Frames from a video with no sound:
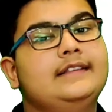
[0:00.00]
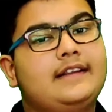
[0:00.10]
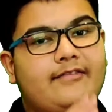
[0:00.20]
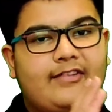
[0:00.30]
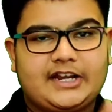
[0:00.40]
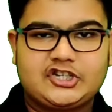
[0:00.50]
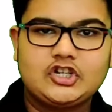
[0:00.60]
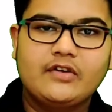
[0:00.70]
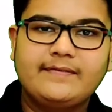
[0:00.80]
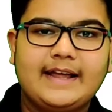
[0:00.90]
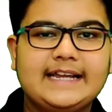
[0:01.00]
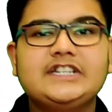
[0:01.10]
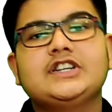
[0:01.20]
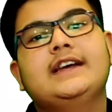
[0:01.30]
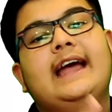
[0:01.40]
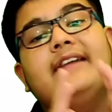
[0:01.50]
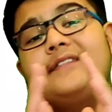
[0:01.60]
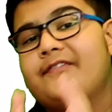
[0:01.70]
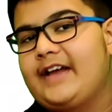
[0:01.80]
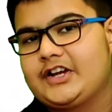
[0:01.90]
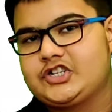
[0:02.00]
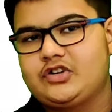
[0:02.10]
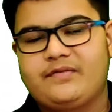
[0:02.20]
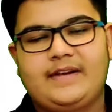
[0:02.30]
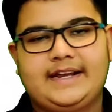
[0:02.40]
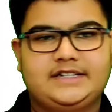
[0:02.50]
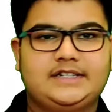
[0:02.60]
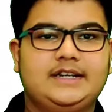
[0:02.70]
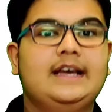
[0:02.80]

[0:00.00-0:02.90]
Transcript: the reflection of light and refraction of light.